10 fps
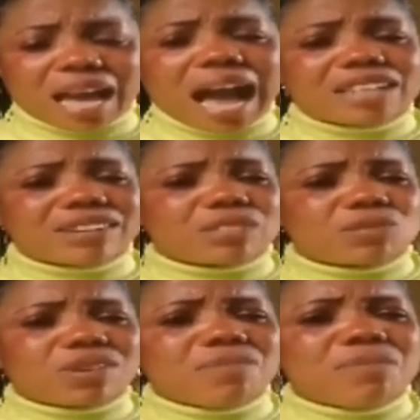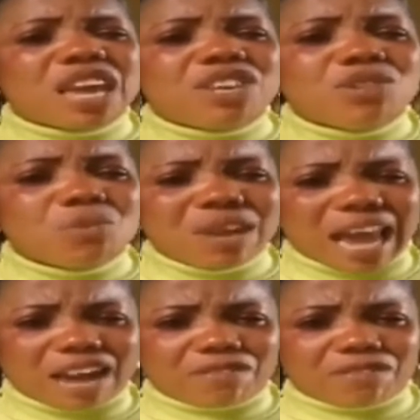and tried to give me a new
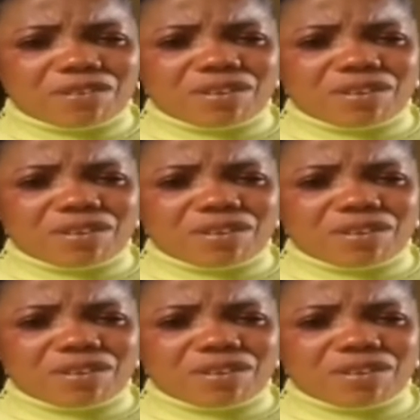life.